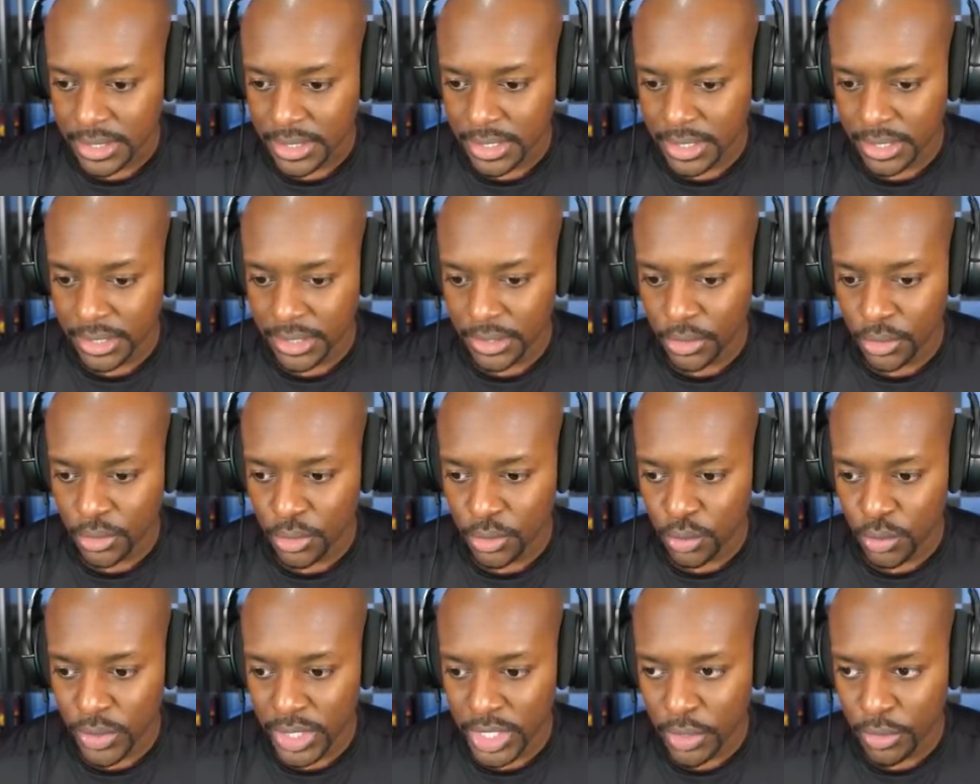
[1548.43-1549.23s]
A
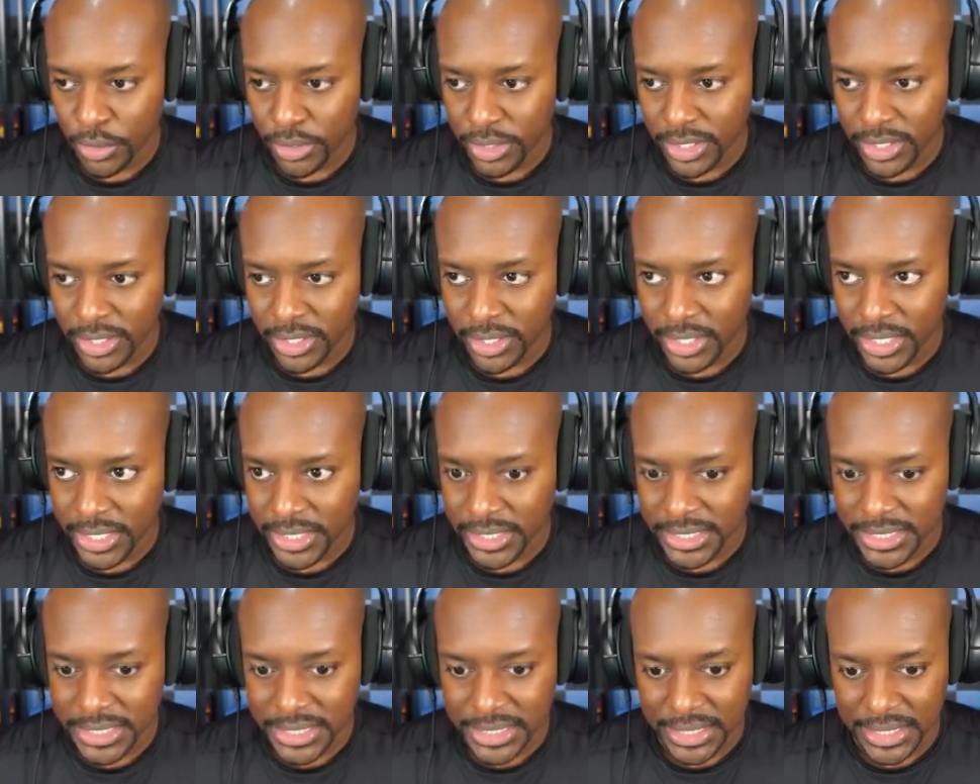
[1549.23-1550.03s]
little weird
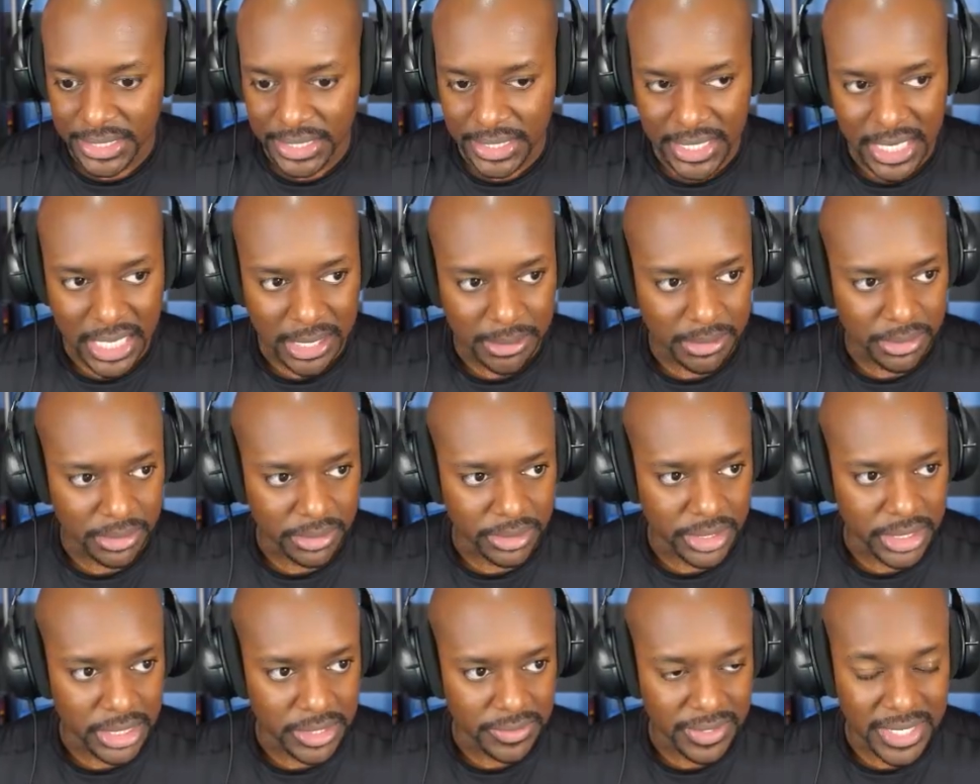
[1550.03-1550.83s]
cutscene, I
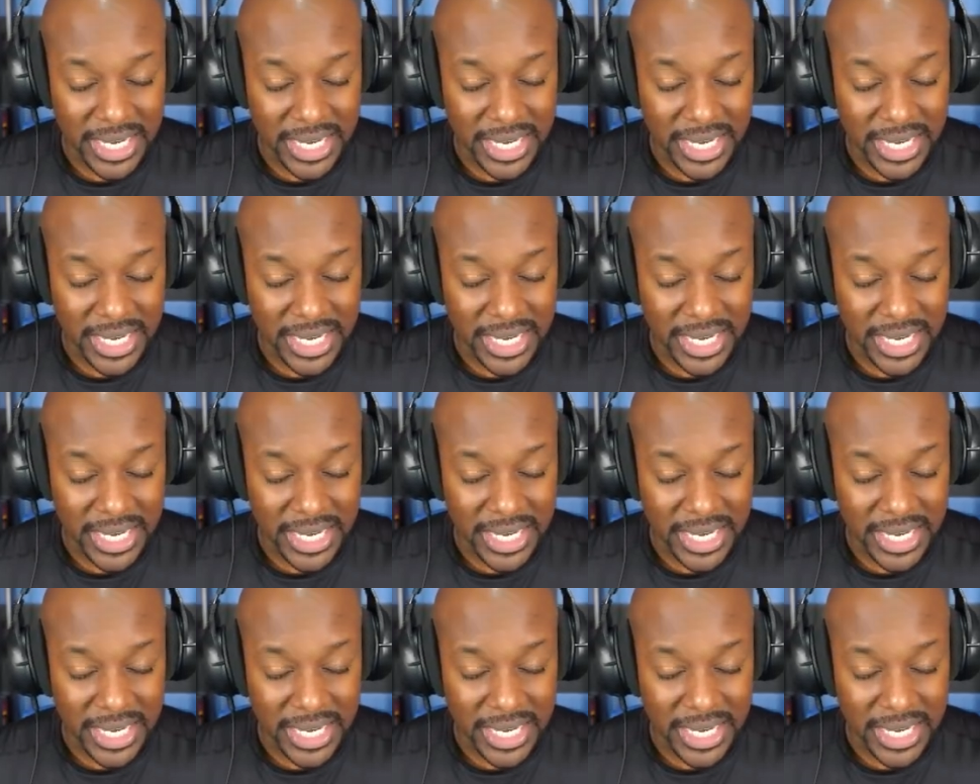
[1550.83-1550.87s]
believe.